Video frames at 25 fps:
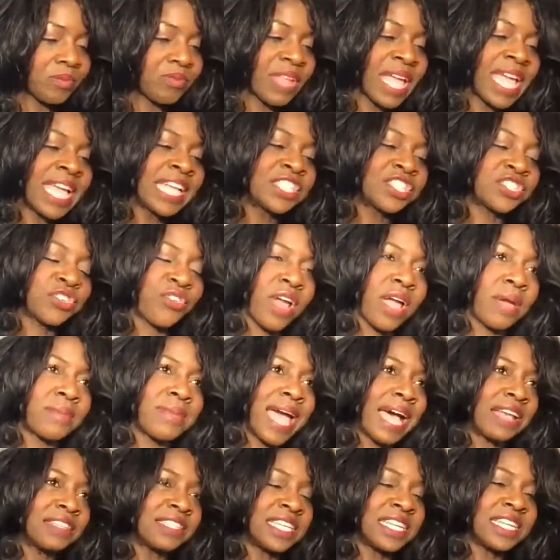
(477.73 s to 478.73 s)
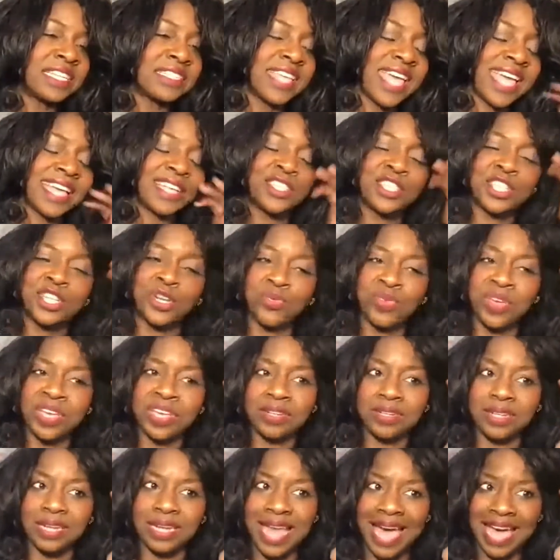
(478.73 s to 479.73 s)
Instagram, y'all see this
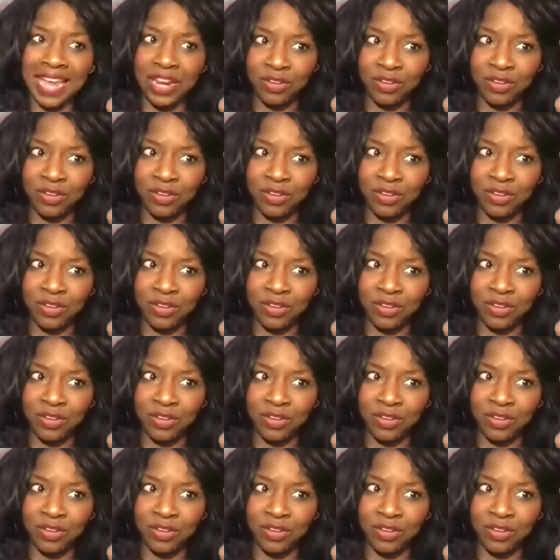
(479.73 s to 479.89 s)
extracurricular light